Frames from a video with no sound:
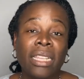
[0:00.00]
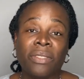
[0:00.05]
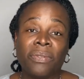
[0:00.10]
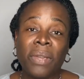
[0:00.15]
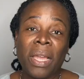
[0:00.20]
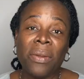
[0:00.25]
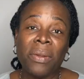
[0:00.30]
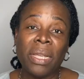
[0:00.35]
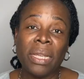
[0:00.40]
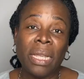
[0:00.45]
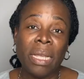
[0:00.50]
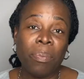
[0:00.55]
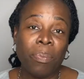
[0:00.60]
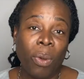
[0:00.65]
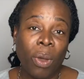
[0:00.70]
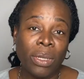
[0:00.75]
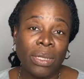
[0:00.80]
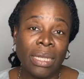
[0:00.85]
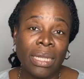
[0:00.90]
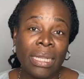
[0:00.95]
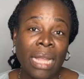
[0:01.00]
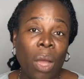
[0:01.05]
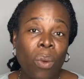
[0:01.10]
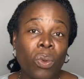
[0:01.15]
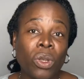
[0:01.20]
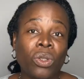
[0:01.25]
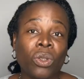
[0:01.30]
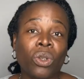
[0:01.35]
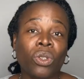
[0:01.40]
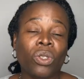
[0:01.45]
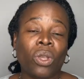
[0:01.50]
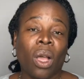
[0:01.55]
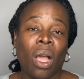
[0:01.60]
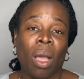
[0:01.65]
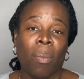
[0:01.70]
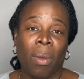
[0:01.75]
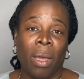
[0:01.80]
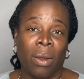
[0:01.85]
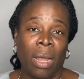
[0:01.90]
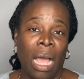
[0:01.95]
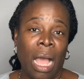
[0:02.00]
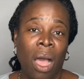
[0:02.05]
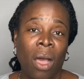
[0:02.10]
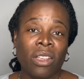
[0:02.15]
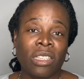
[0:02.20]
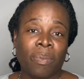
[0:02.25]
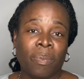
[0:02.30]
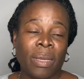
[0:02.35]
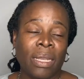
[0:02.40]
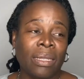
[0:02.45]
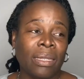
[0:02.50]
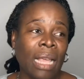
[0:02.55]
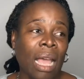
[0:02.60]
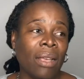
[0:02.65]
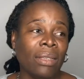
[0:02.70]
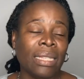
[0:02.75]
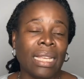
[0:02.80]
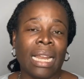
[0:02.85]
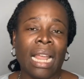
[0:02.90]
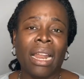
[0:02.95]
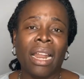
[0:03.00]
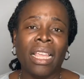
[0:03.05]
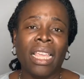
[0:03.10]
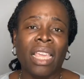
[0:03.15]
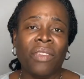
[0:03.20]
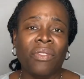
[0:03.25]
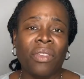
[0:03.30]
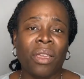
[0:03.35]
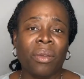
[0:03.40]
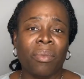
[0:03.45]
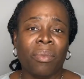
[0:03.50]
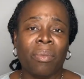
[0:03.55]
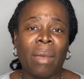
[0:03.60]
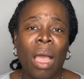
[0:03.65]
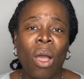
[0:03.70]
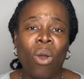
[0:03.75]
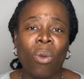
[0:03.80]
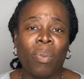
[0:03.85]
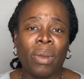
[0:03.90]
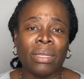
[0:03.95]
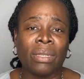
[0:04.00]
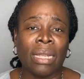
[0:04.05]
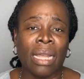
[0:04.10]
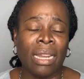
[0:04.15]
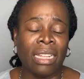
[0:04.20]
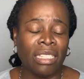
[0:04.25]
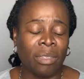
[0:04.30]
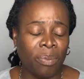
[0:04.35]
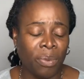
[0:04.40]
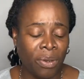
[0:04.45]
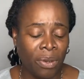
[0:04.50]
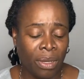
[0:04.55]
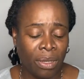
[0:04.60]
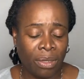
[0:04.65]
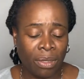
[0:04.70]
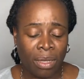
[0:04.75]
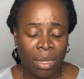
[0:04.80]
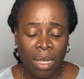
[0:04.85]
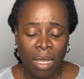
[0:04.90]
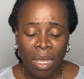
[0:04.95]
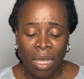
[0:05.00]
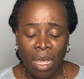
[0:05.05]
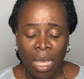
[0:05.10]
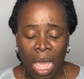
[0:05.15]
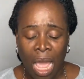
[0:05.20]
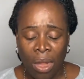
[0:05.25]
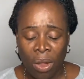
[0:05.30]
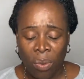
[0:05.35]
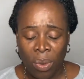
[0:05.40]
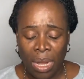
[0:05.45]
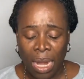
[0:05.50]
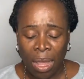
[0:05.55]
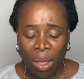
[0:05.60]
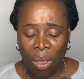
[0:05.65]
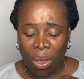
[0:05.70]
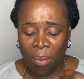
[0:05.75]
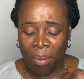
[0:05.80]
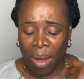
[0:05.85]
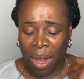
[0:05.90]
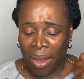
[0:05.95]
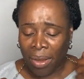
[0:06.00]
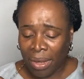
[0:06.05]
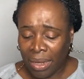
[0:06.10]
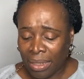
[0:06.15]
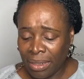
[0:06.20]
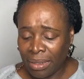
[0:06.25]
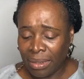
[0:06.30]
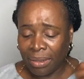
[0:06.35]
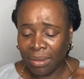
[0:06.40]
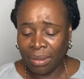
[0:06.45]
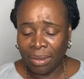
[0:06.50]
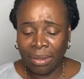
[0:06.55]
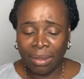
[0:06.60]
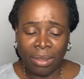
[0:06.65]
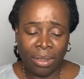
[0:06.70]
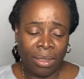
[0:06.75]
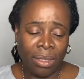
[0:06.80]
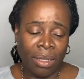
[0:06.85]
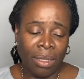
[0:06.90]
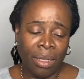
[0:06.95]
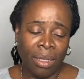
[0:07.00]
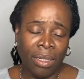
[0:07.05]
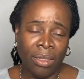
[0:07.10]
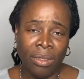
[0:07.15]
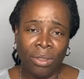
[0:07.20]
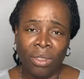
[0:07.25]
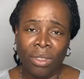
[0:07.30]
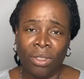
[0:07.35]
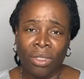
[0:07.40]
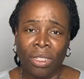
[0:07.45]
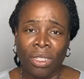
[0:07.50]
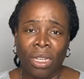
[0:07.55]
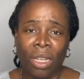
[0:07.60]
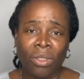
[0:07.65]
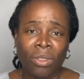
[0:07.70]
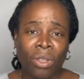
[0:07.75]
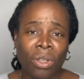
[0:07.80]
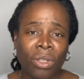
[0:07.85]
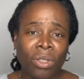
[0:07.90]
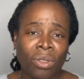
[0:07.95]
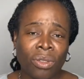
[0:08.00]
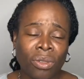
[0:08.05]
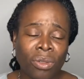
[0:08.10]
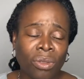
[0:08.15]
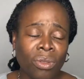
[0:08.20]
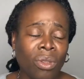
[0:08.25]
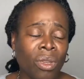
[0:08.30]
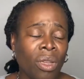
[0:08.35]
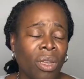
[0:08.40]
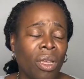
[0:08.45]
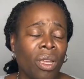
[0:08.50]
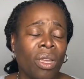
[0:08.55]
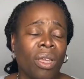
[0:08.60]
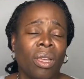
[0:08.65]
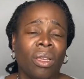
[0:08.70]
it's very important that we don't talk about our husbands outside. And I'll give you my own personal experience. I know when I got married, the church I was going to,